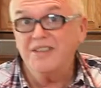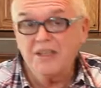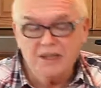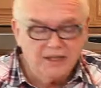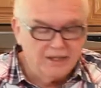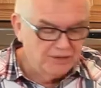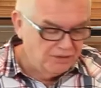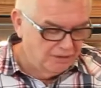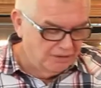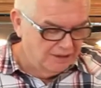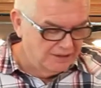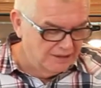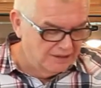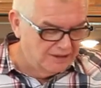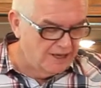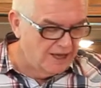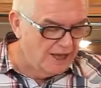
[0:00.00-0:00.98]
a lentil? It's
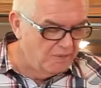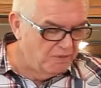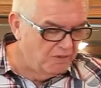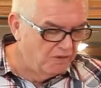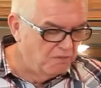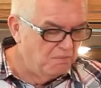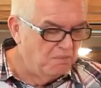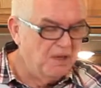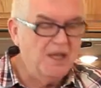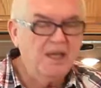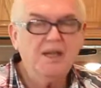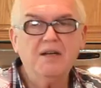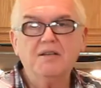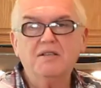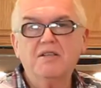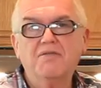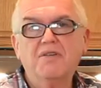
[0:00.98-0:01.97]
a type of
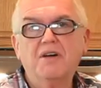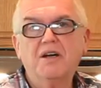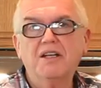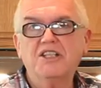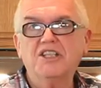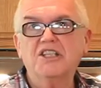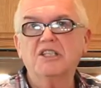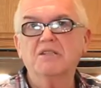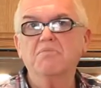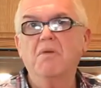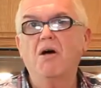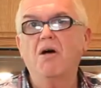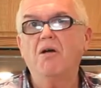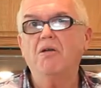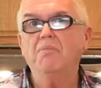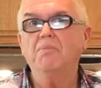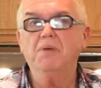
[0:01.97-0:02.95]
bean. It's a very
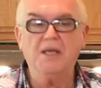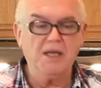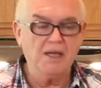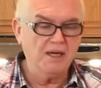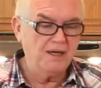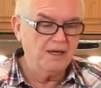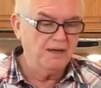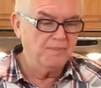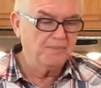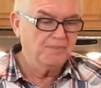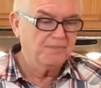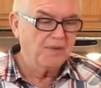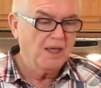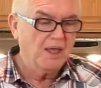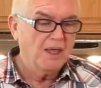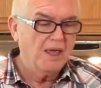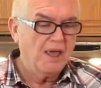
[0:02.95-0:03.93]
small bean,
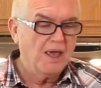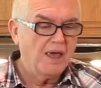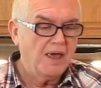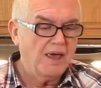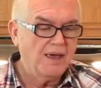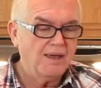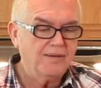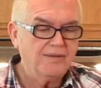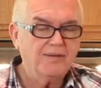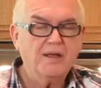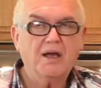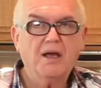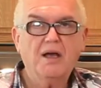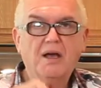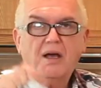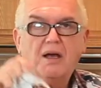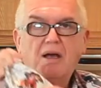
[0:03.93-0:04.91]
and
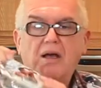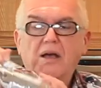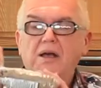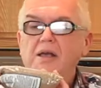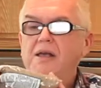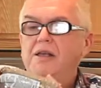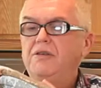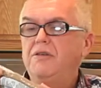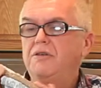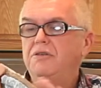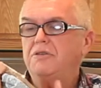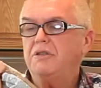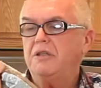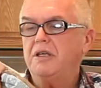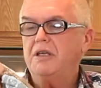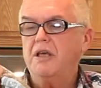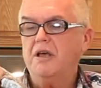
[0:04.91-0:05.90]

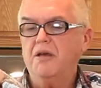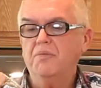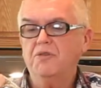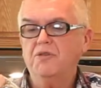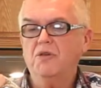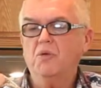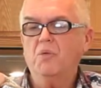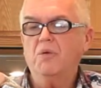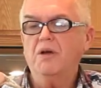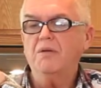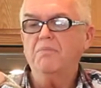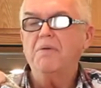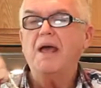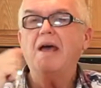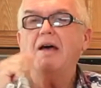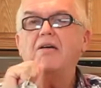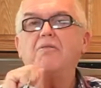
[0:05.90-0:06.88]
usually comes in a 1
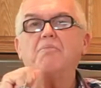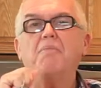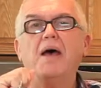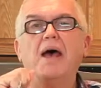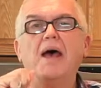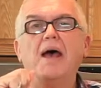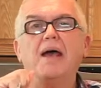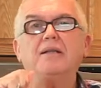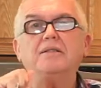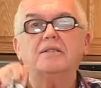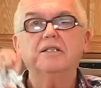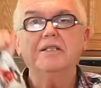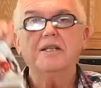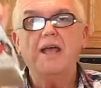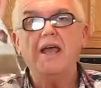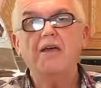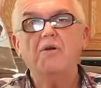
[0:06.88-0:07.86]
pound bag.
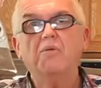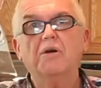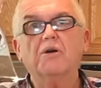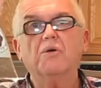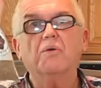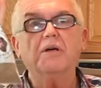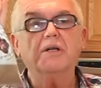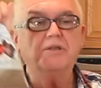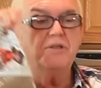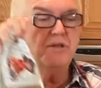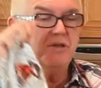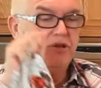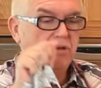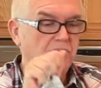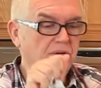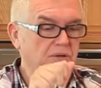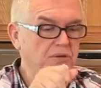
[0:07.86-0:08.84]
Today we're going to
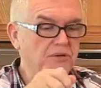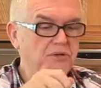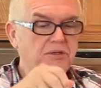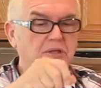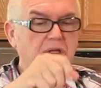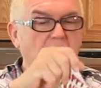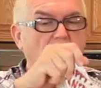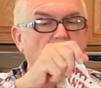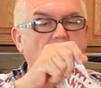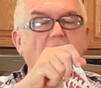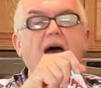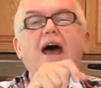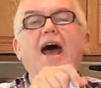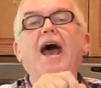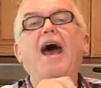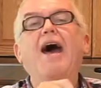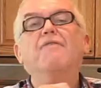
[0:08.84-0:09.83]
use
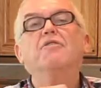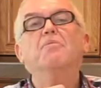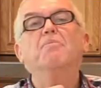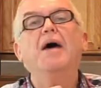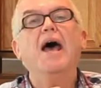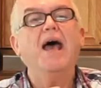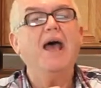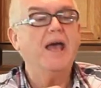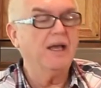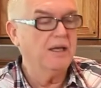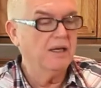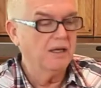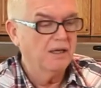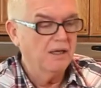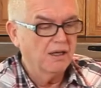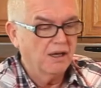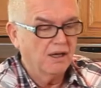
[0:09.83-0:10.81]
a half a bag
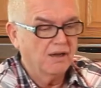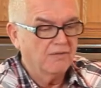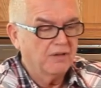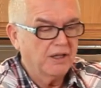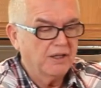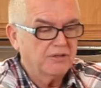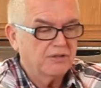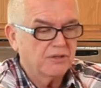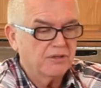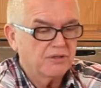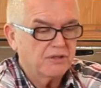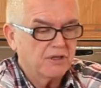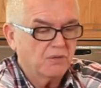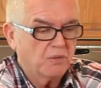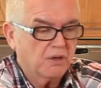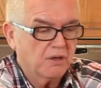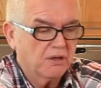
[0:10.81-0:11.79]
of lentils,
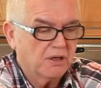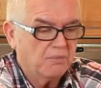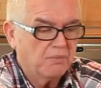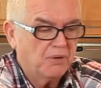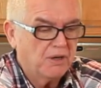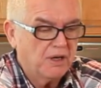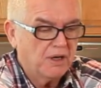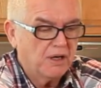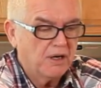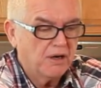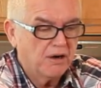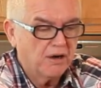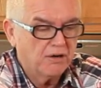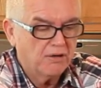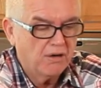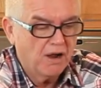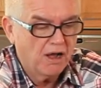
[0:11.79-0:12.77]
and we're going to put it in our
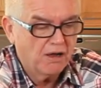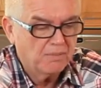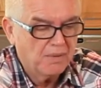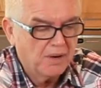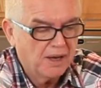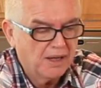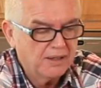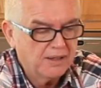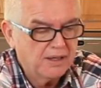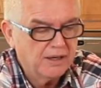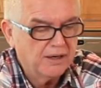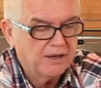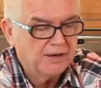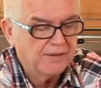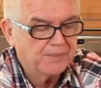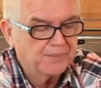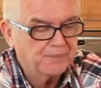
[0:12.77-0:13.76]
crock pot
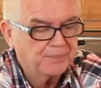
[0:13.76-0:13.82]
here.